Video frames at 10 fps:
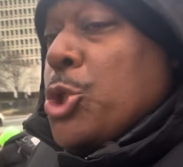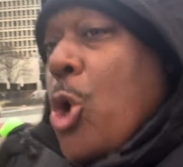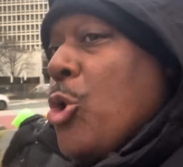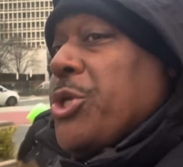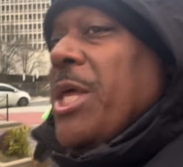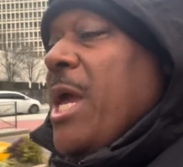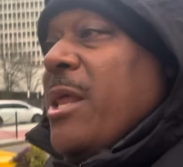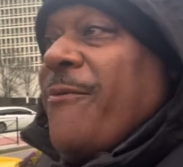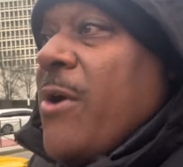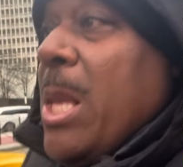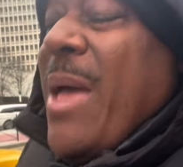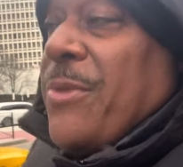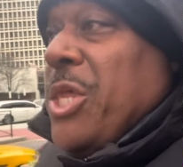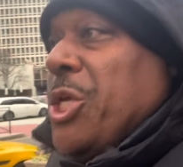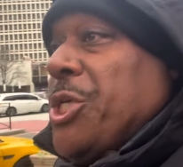going to the NFL
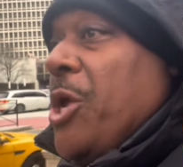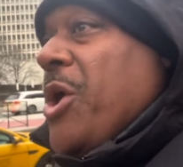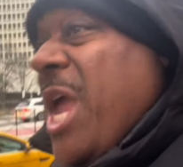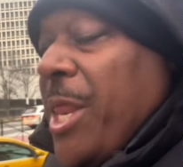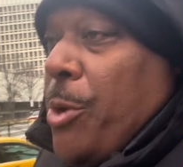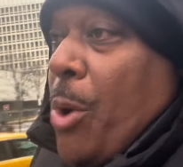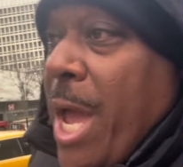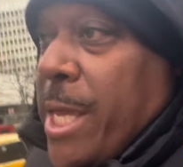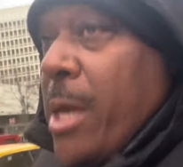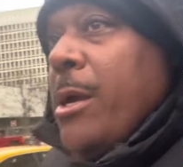after this year anyway.